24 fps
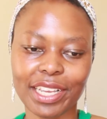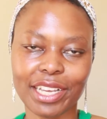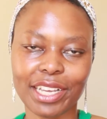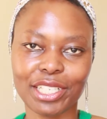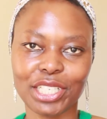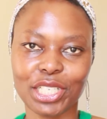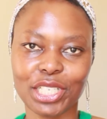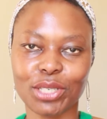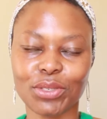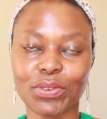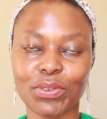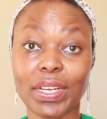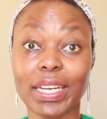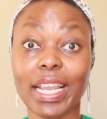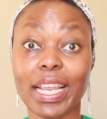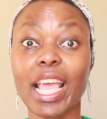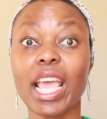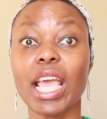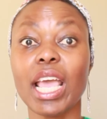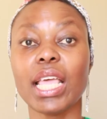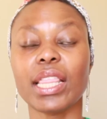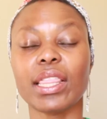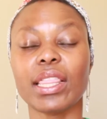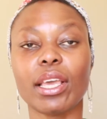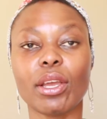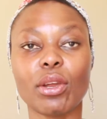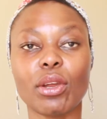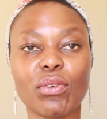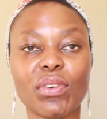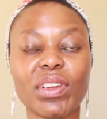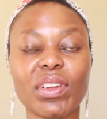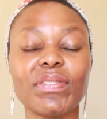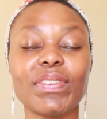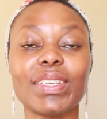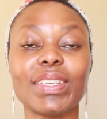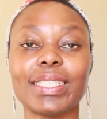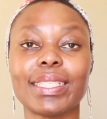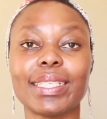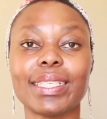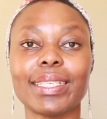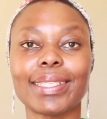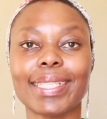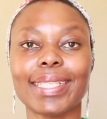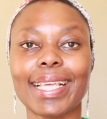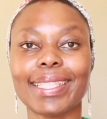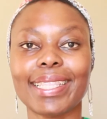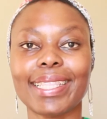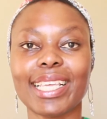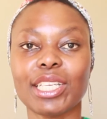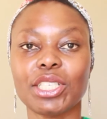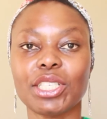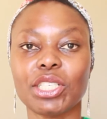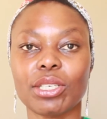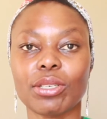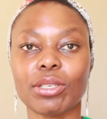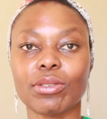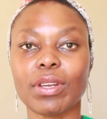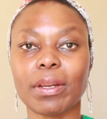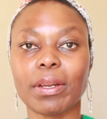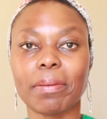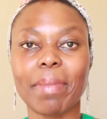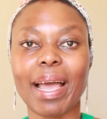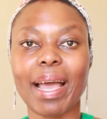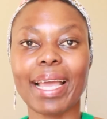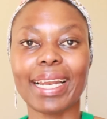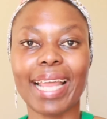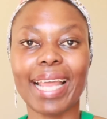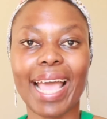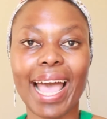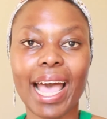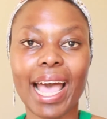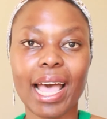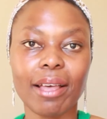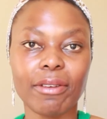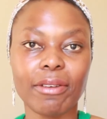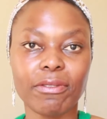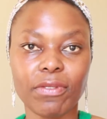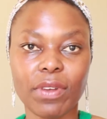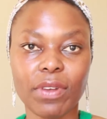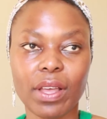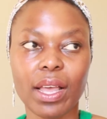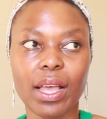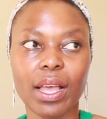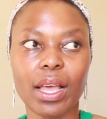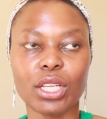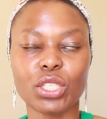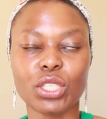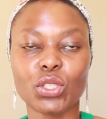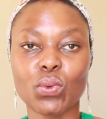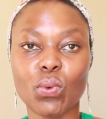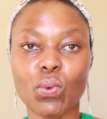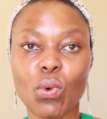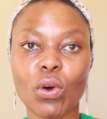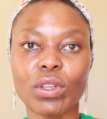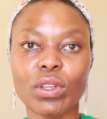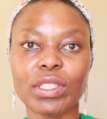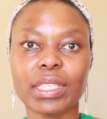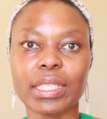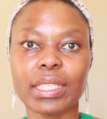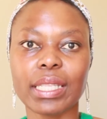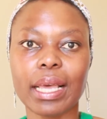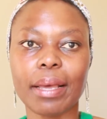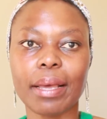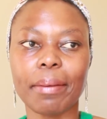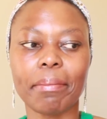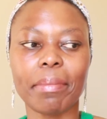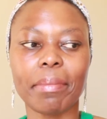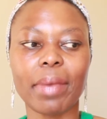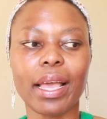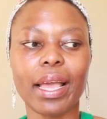their children, the grievances that their children might have towards them.